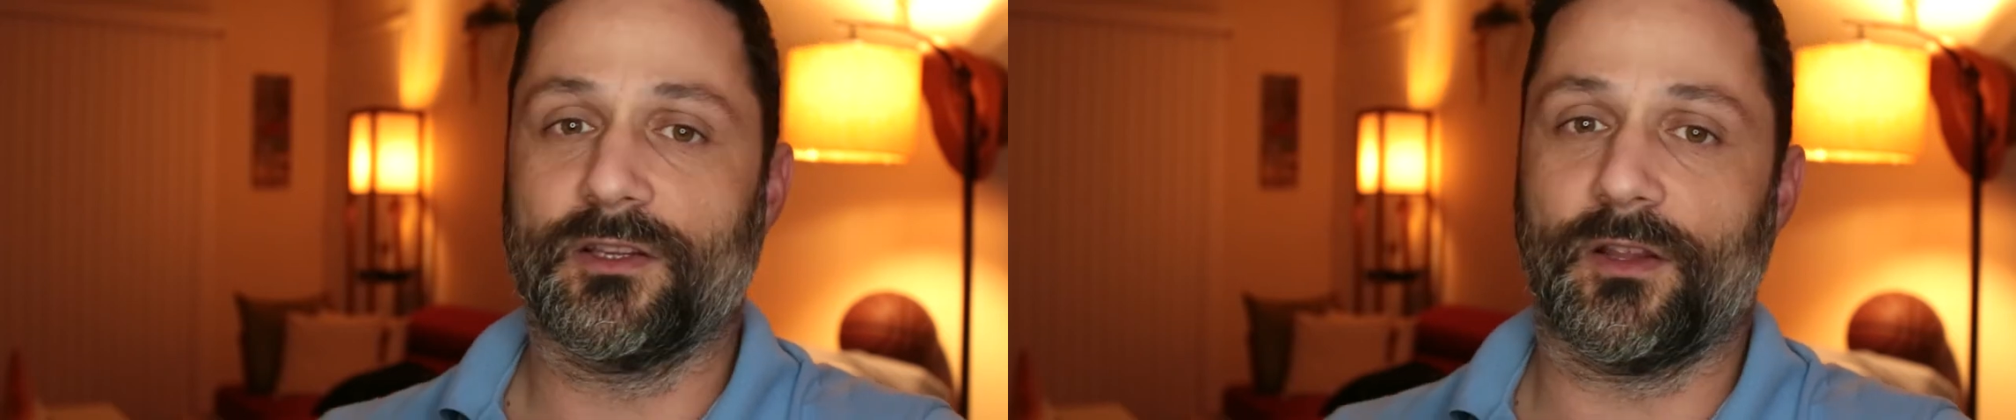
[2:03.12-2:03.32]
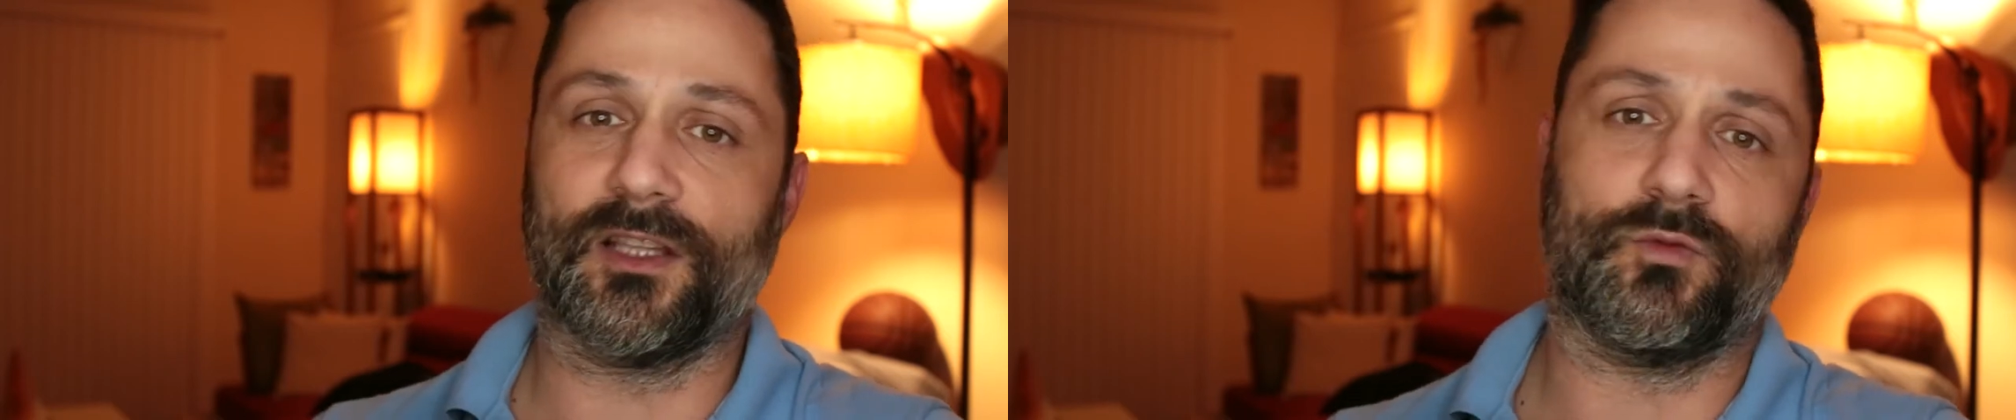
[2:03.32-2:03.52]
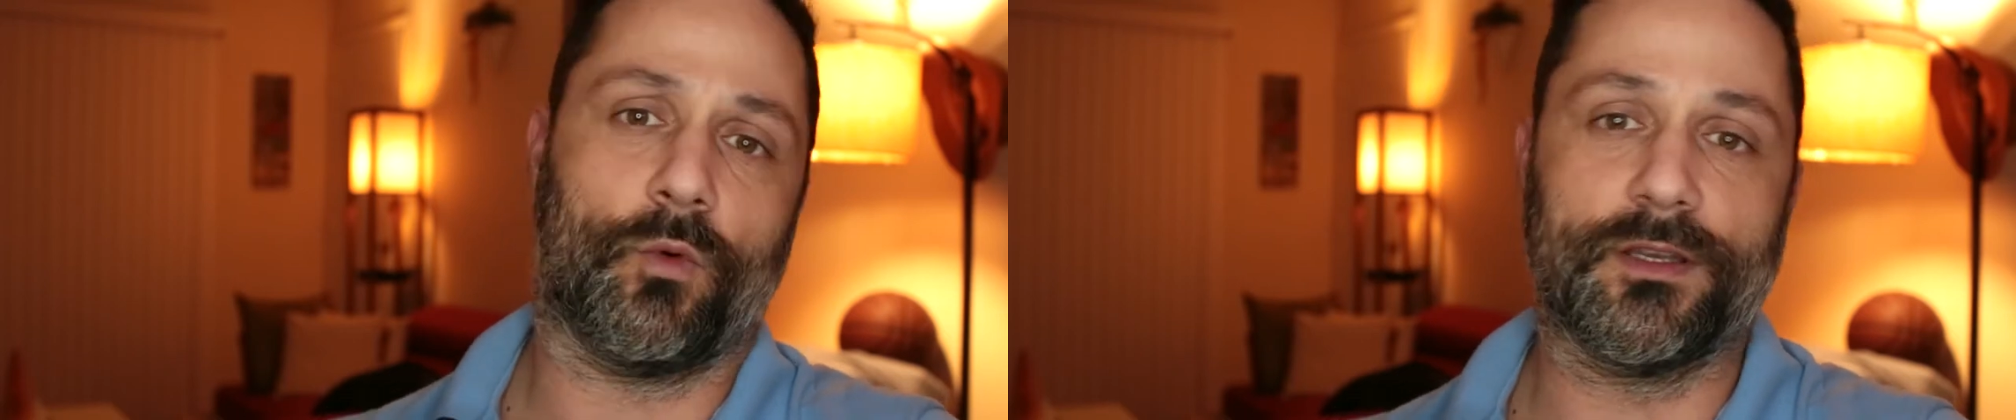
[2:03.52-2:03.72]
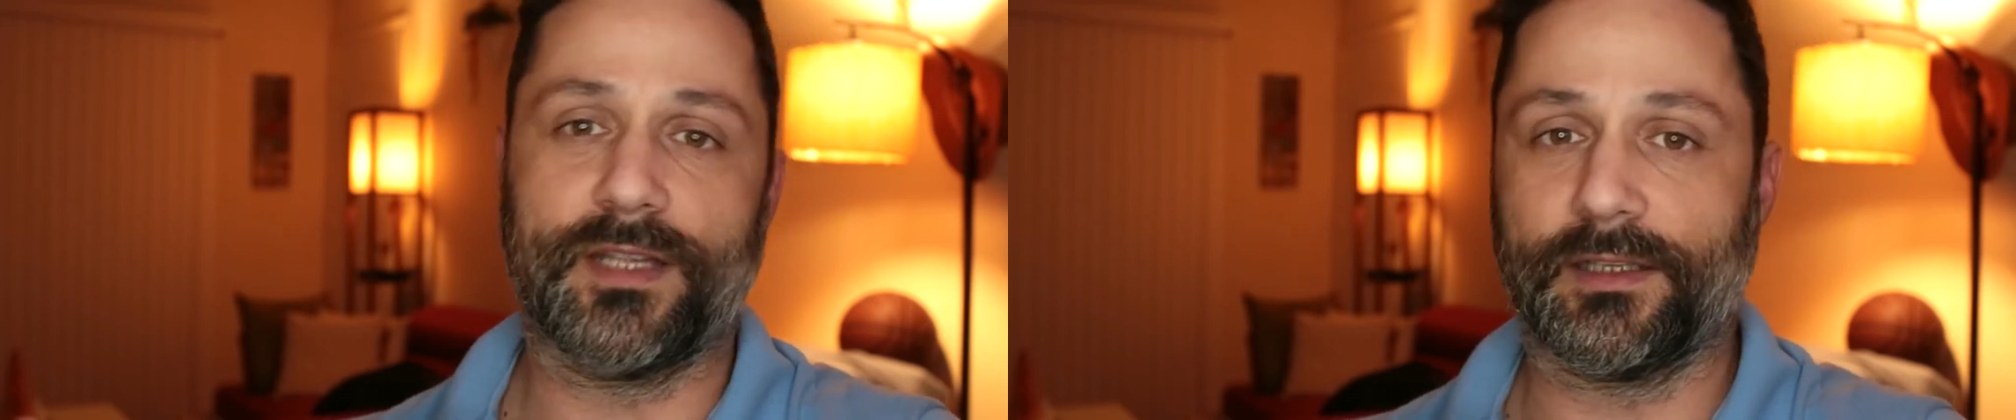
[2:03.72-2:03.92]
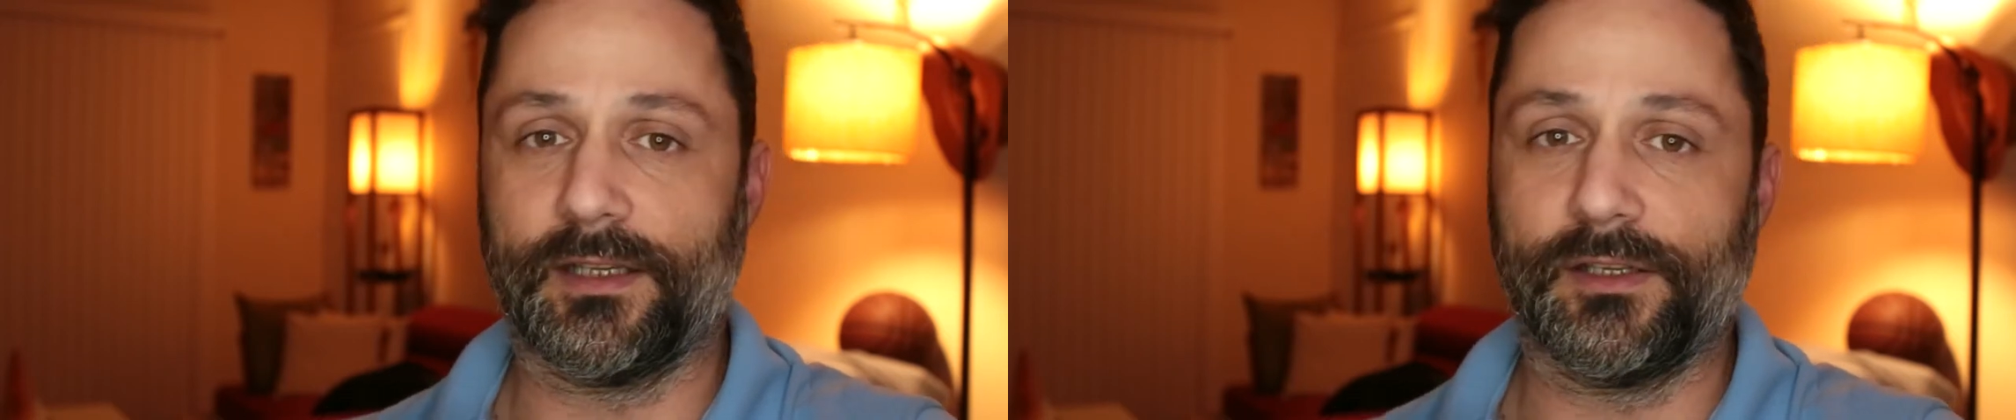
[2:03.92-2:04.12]
So that's one
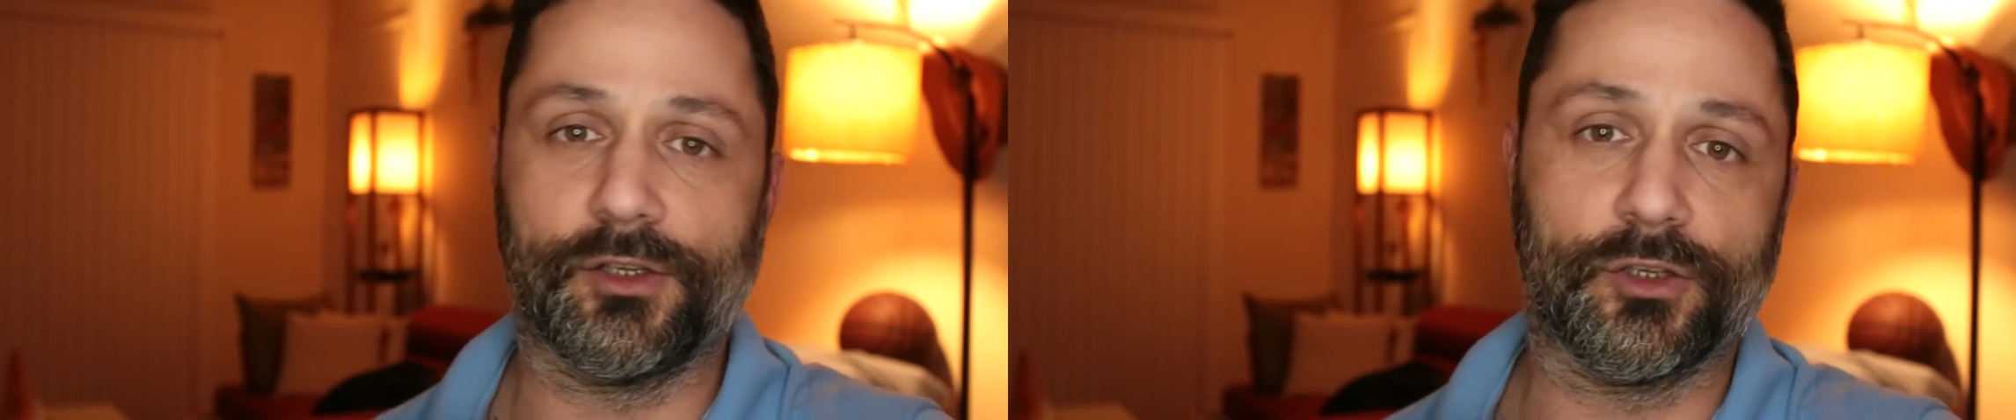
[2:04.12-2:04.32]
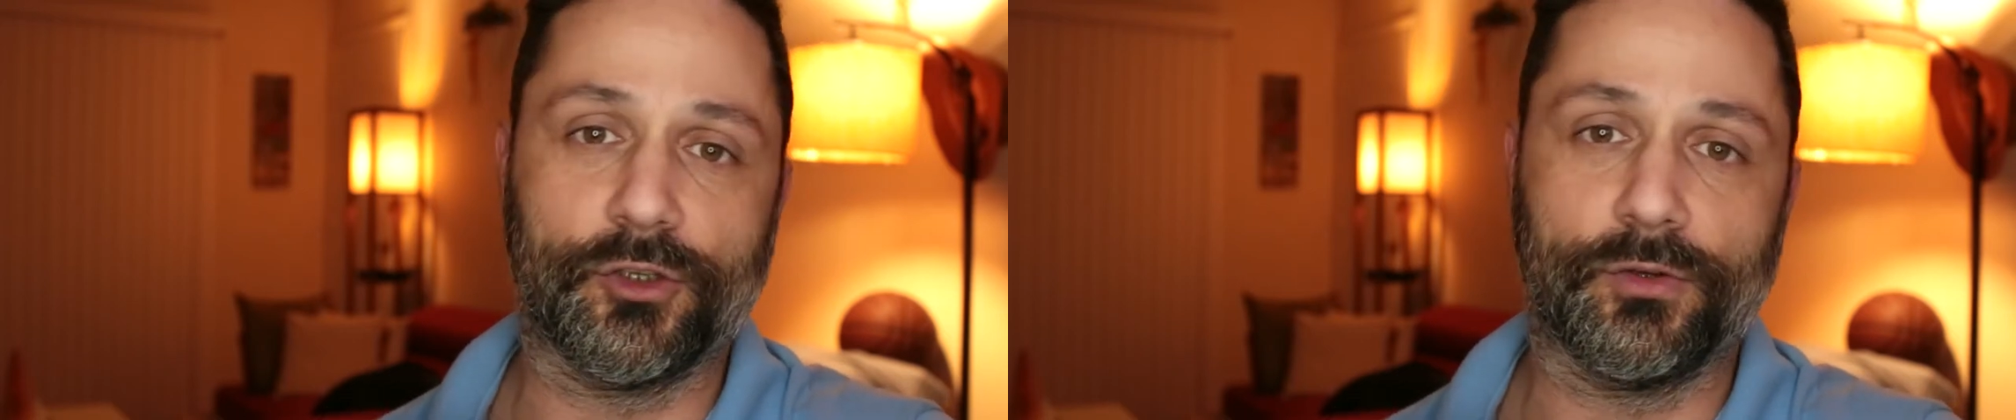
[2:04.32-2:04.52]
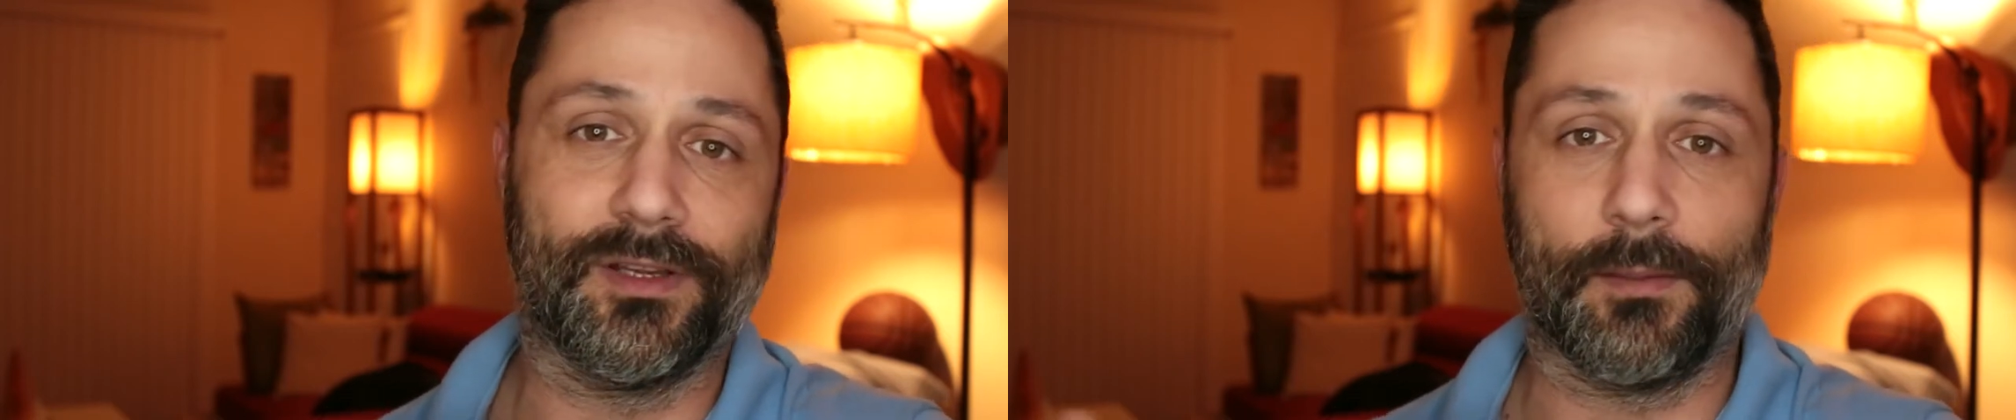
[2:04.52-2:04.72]
technique you can do to